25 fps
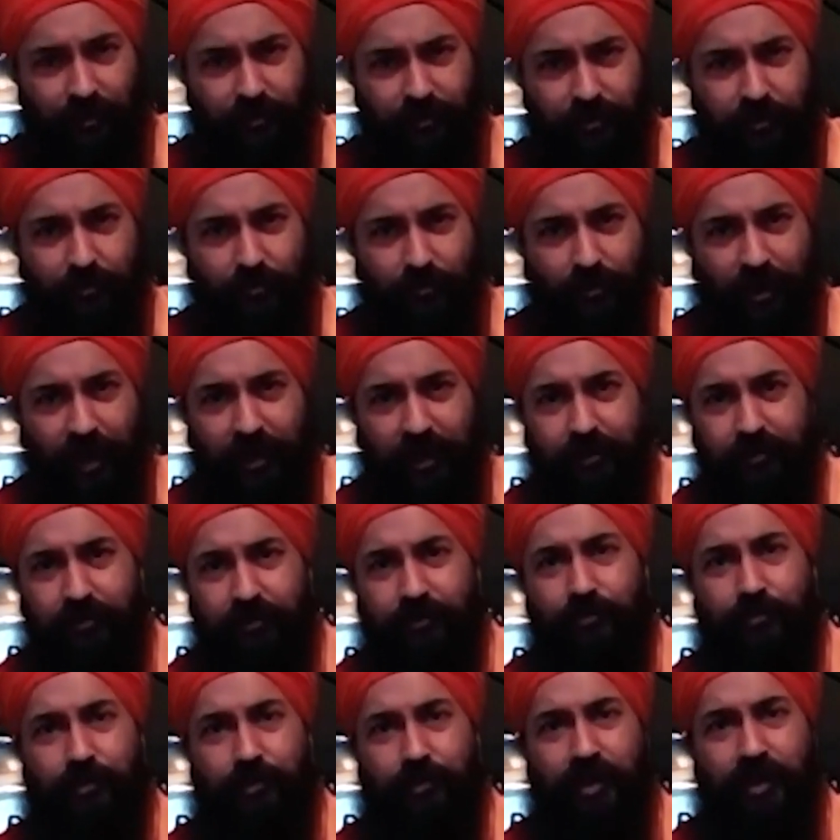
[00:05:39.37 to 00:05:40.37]
So
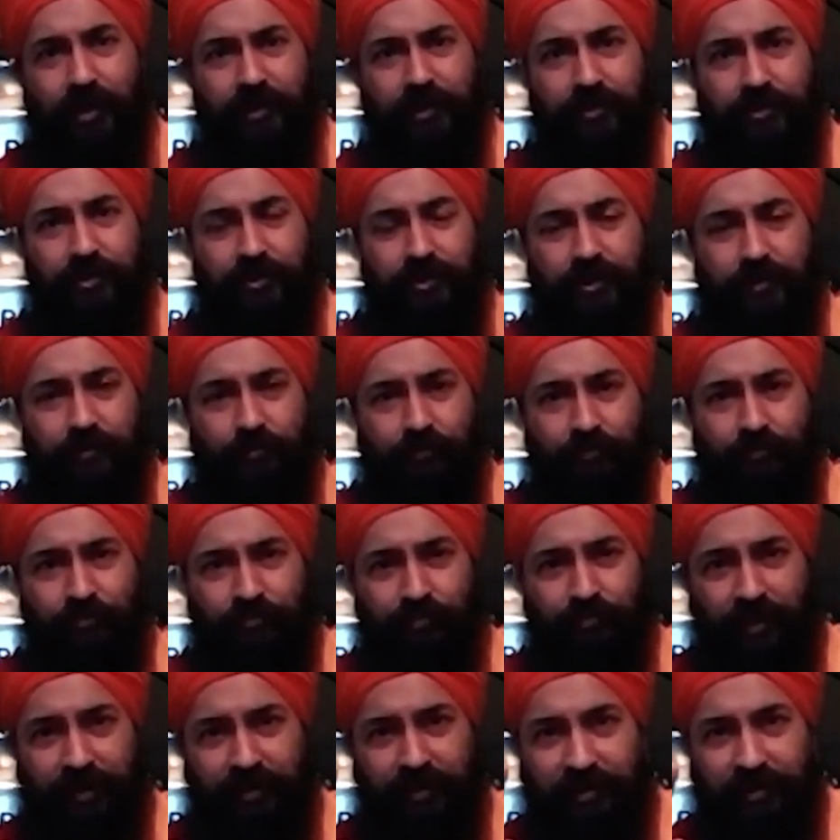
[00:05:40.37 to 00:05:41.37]
Waheguru means
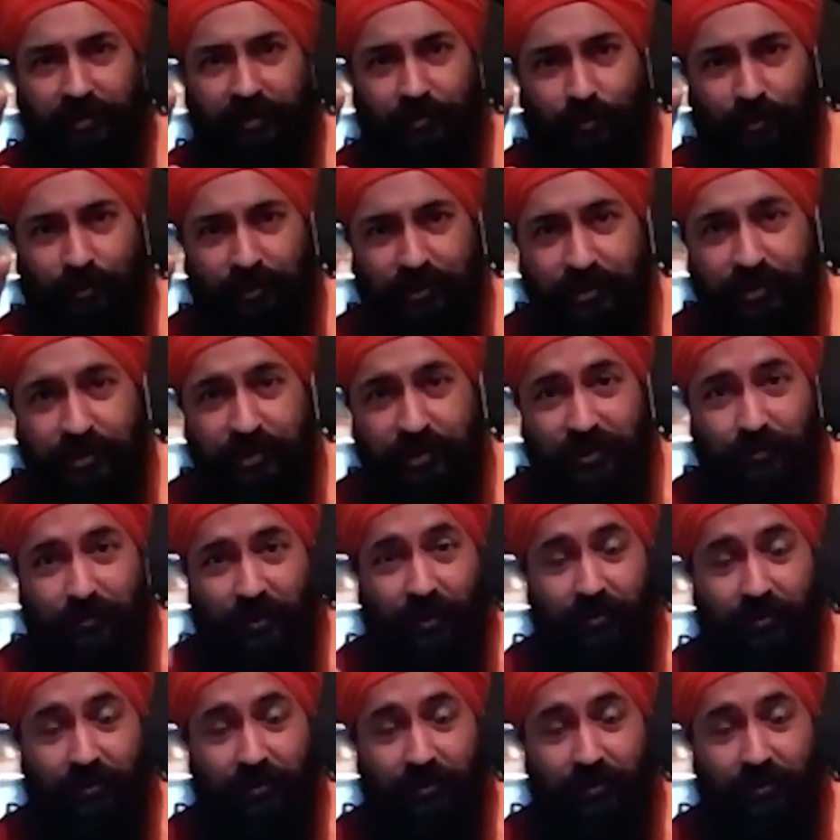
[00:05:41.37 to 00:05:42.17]
the wisdom